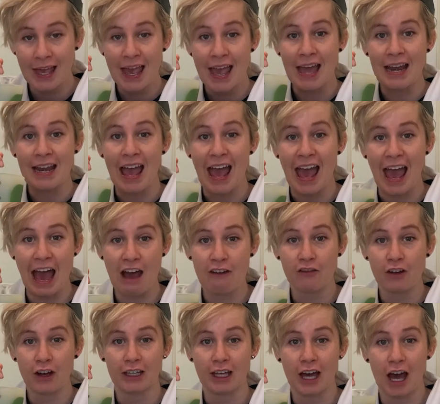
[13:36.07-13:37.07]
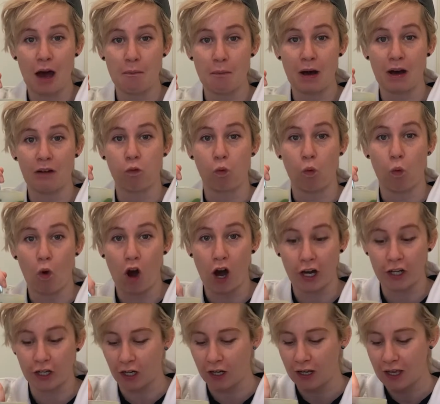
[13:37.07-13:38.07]
and half a cup of
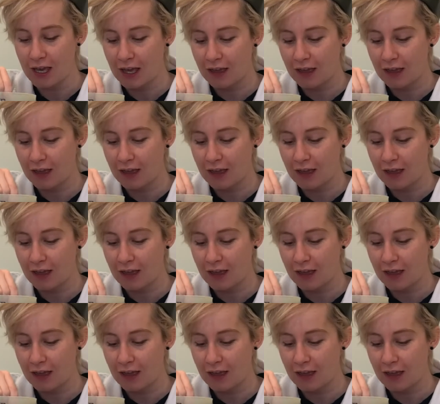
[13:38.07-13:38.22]
water.